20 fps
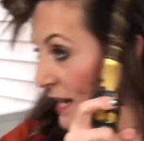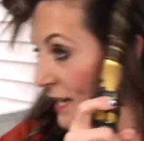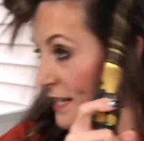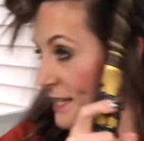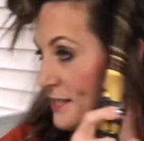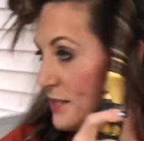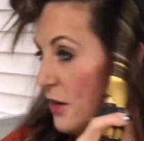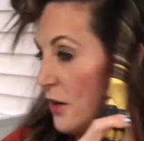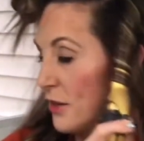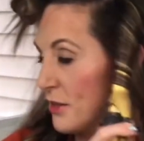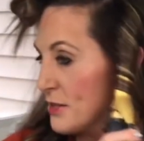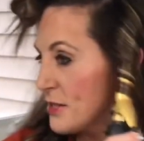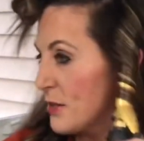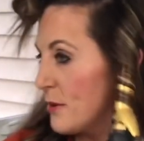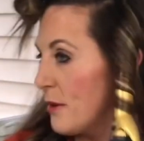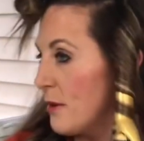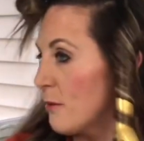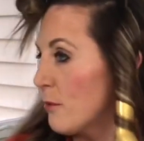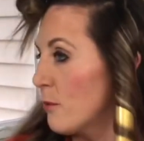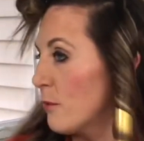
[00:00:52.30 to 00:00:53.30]
is also
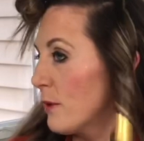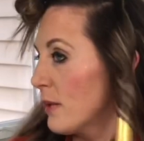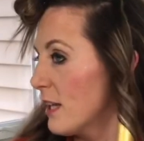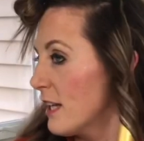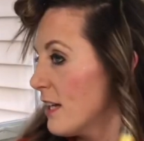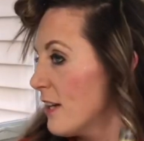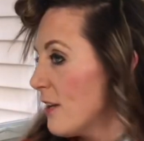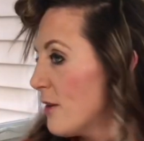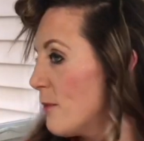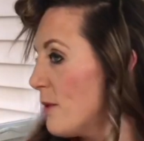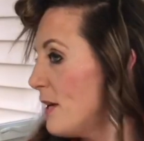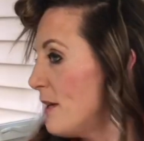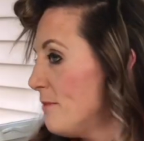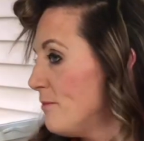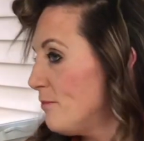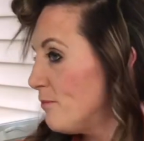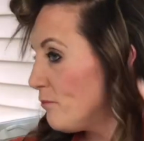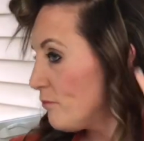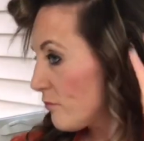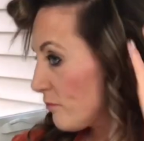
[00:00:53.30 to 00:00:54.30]
a really good one.
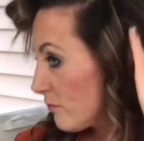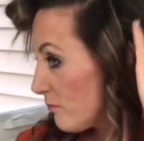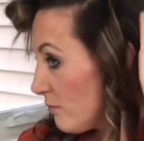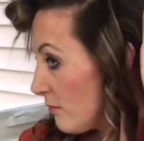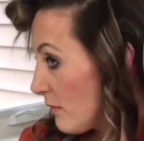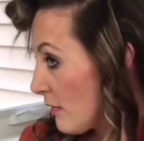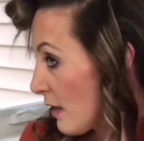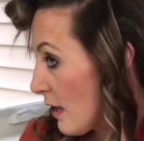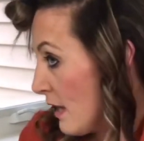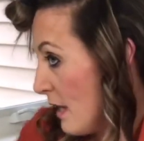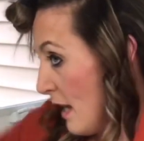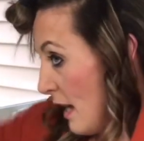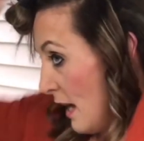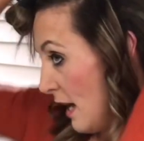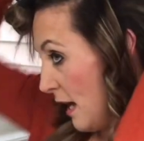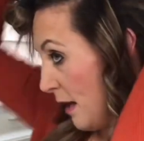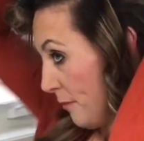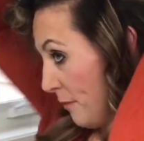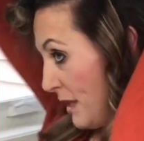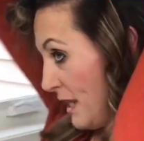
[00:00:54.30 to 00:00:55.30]

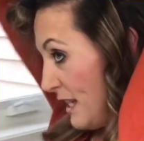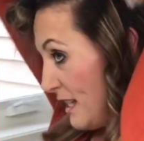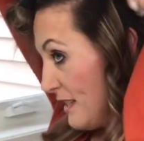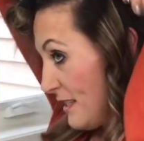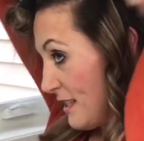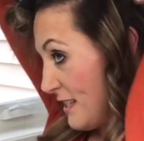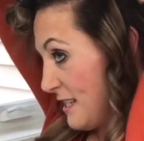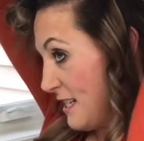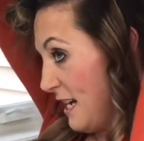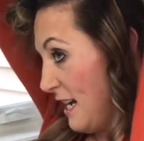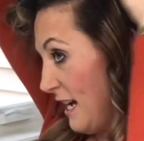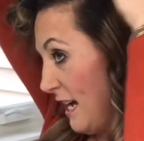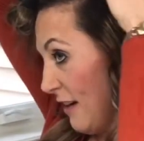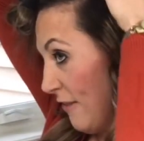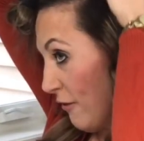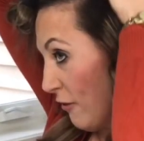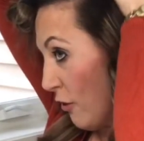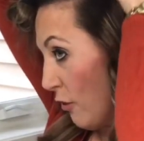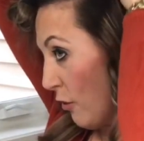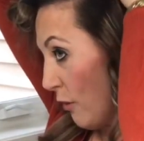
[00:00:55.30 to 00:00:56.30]
It does not
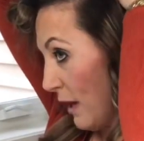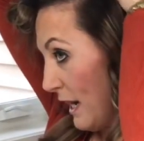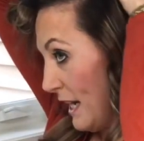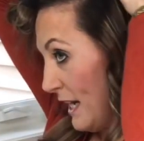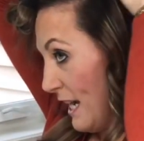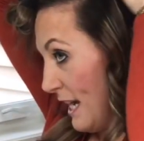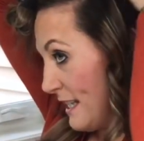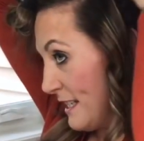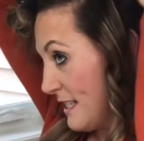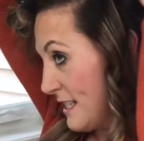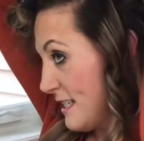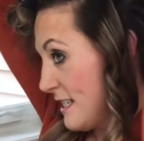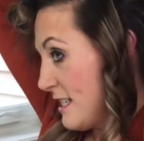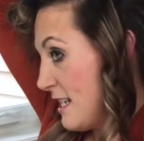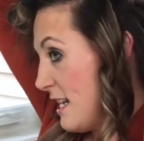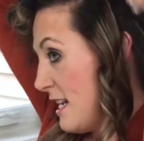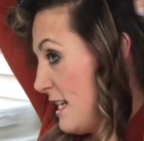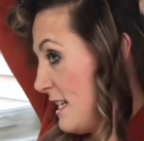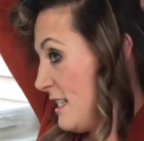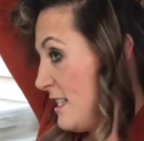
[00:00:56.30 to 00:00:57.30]
have quite as
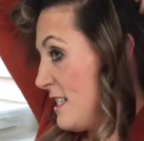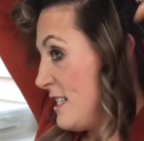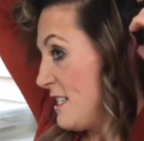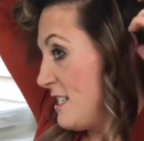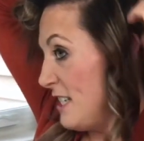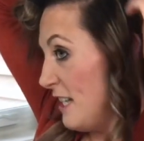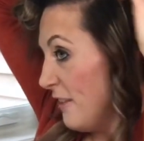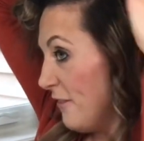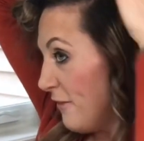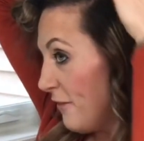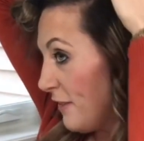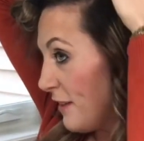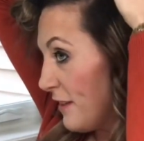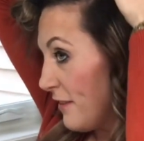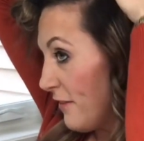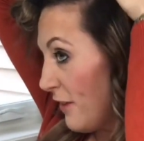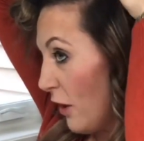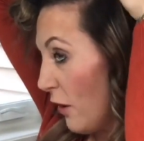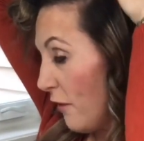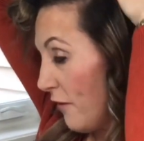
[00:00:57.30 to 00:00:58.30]
stiff of
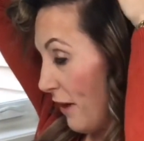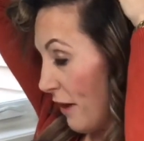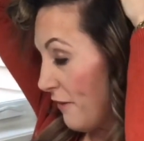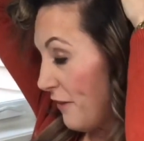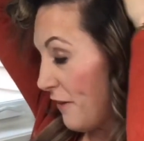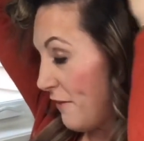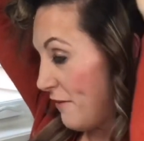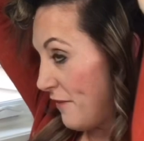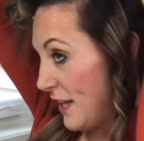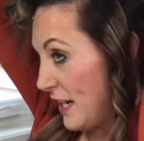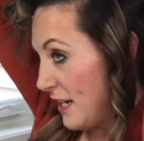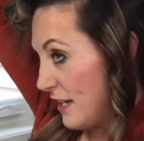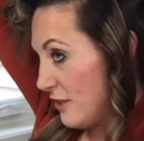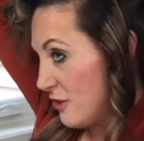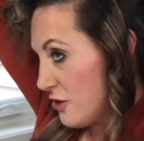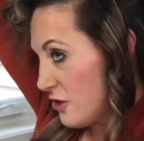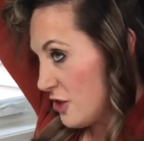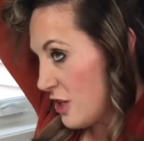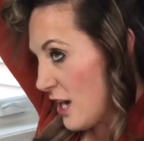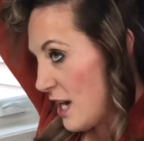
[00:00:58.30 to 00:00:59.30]
a
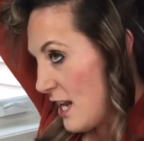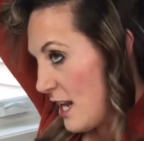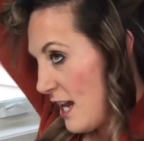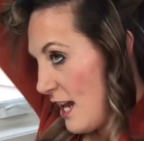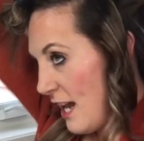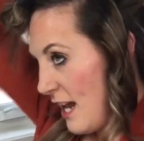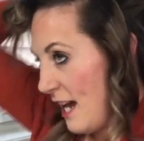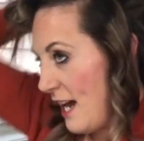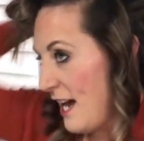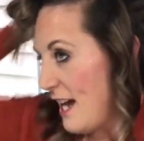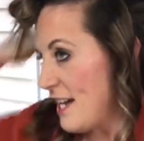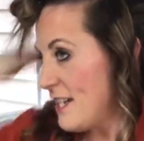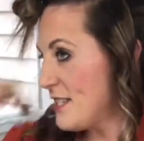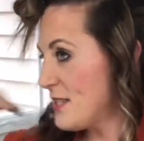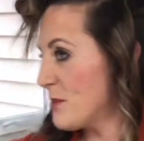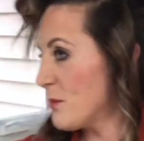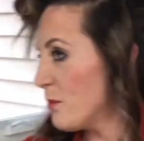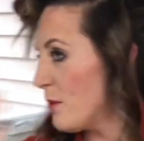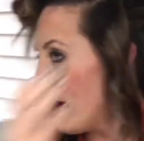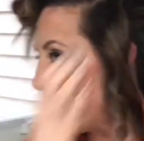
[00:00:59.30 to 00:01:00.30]
finish as
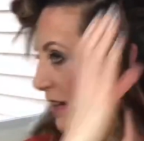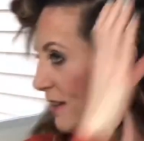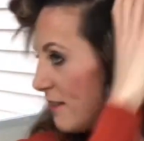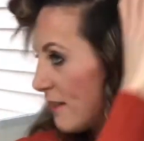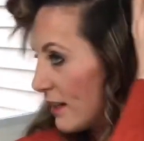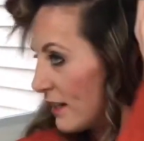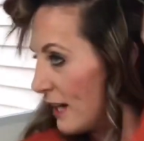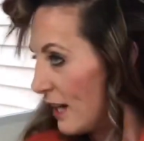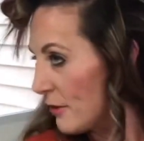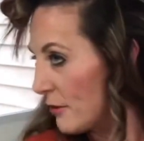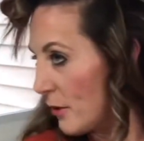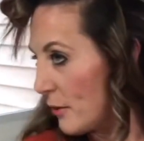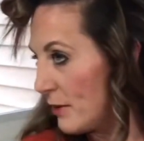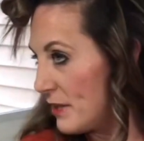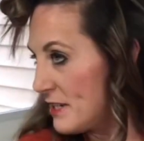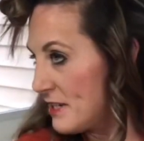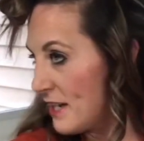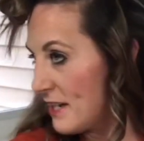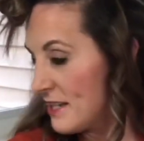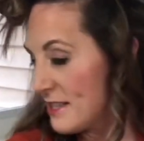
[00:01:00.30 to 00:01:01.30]
what the Kenra one
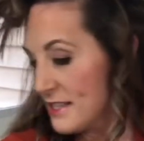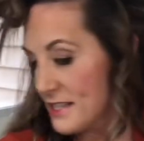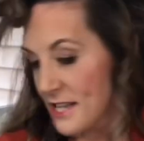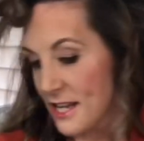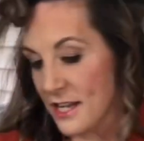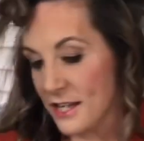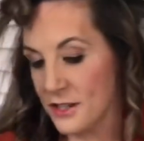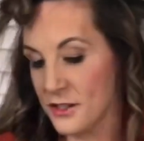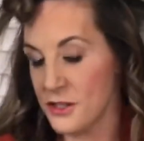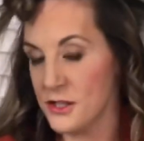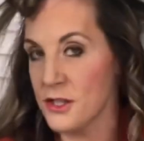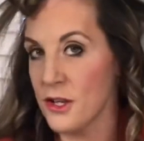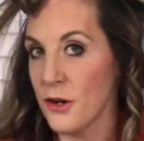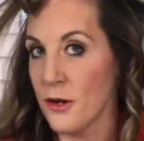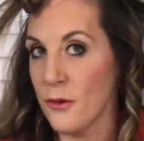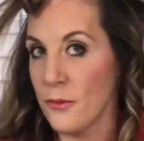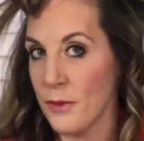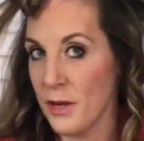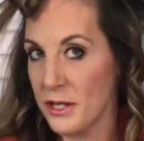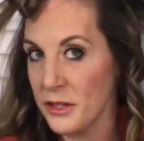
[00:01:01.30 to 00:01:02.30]
does, so
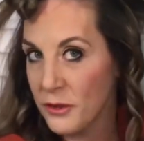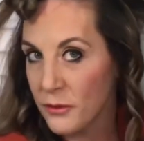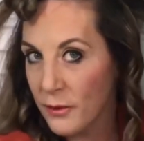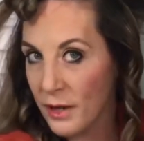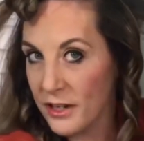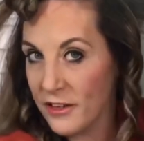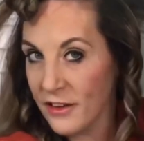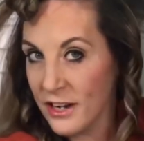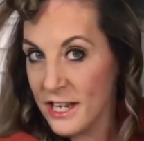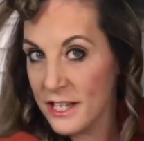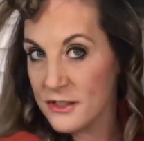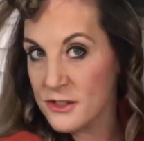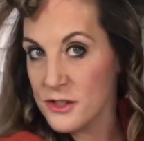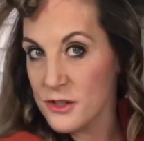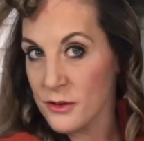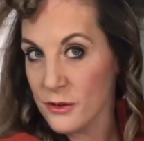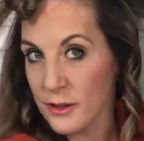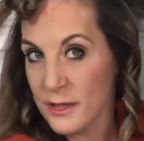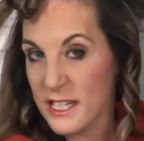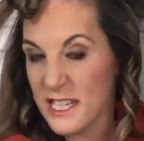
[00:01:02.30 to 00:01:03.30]
when you run your hands
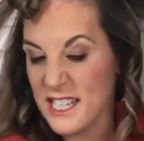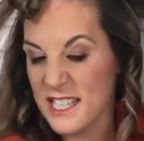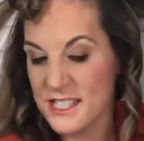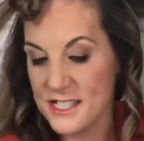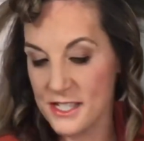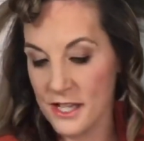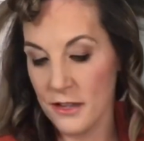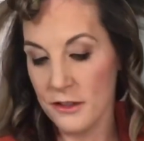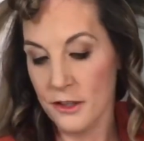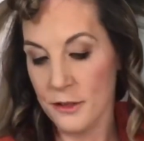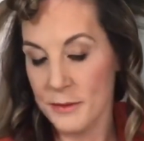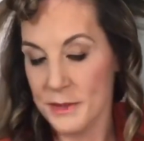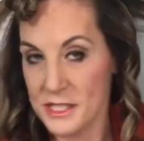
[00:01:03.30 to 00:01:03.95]
through it, it's a little bit